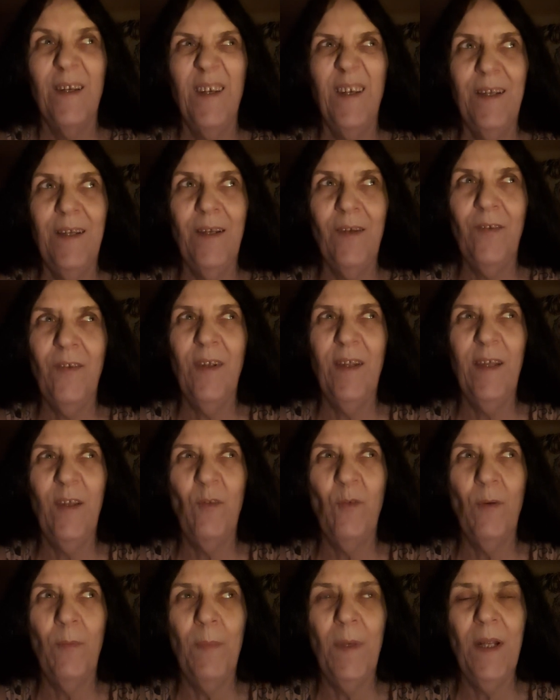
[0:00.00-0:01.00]
He doesn't like
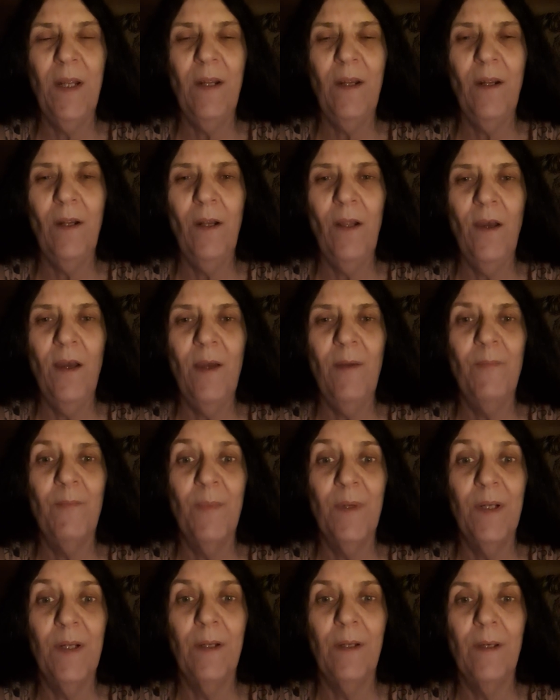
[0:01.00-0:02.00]
to admit it a lot,
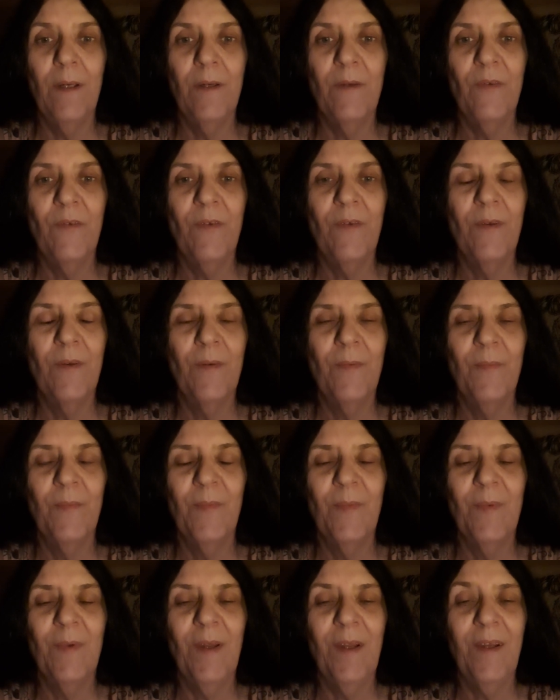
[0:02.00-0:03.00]
but it is.
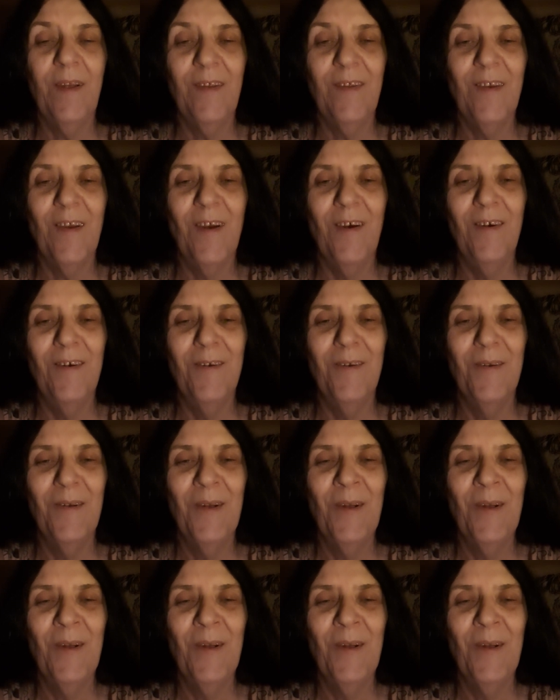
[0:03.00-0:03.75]
I can tell.